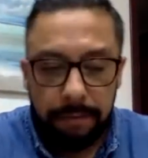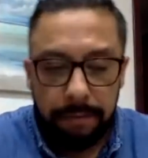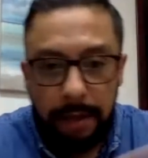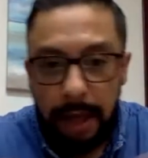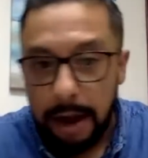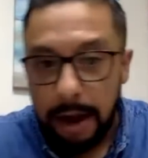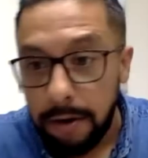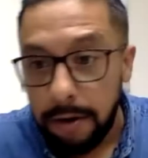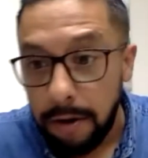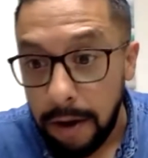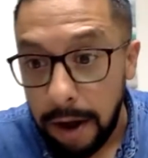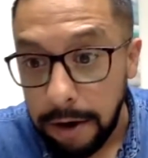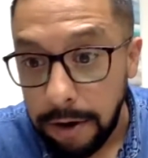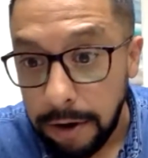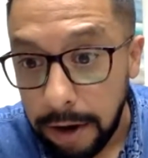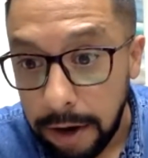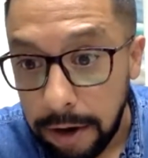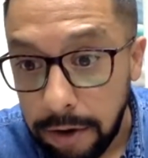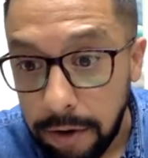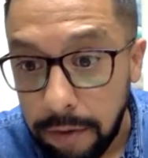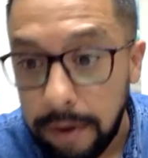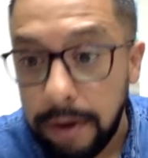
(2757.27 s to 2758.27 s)
I don't know how you're
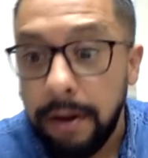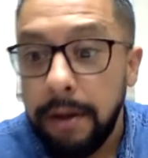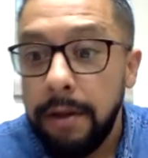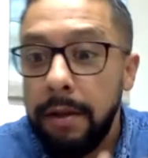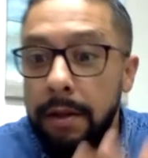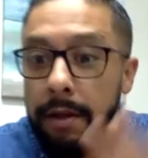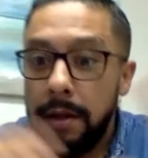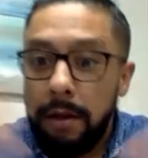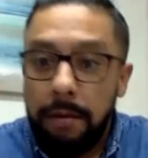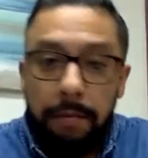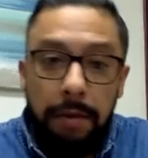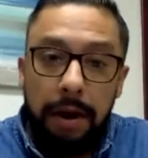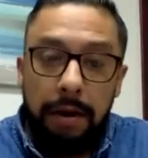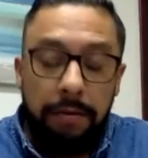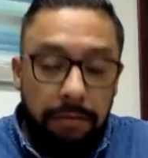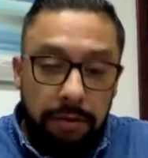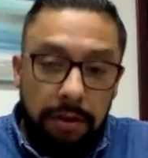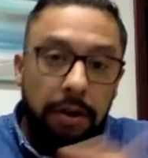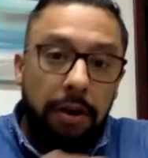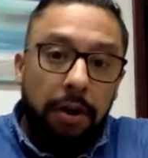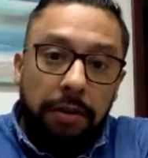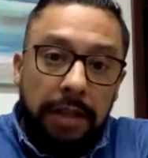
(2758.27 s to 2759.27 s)
going to do it, but
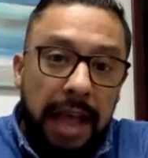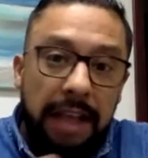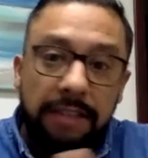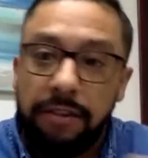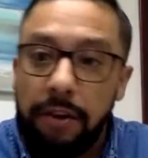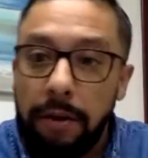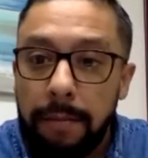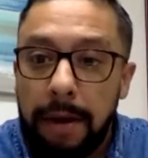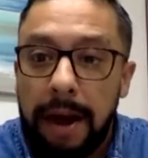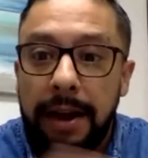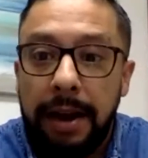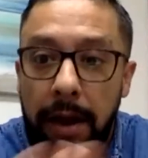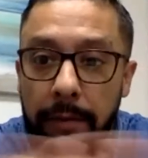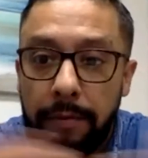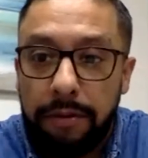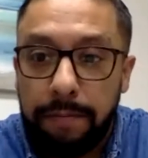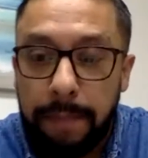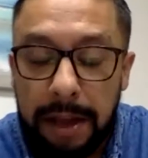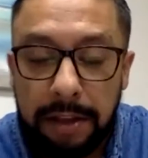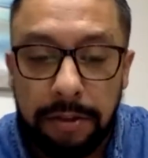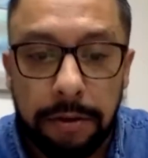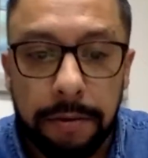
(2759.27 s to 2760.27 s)
that's your mind. I
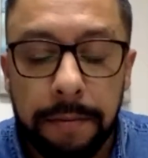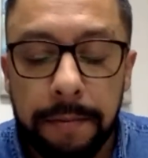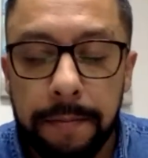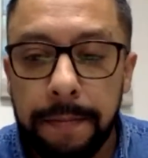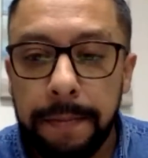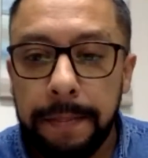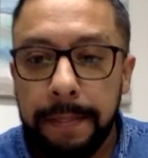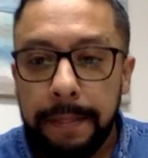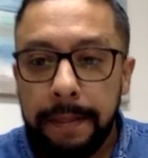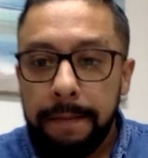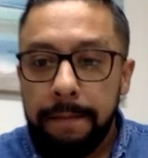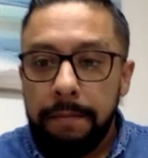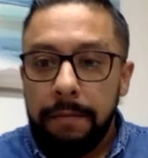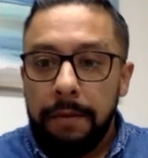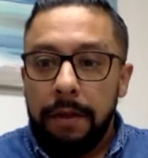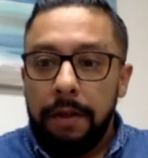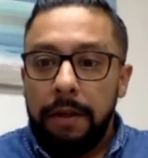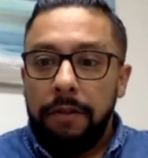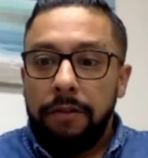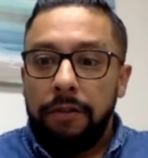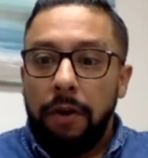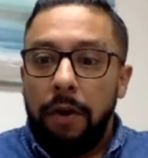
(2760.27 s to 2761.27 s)
respect you.
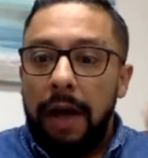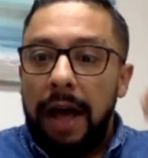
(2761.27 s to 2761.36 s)
So